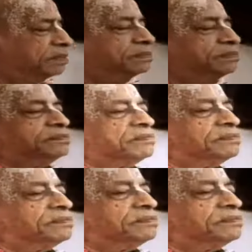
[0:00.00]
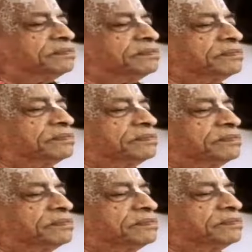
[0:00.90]

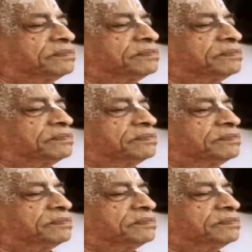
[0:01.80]
(no one is talking)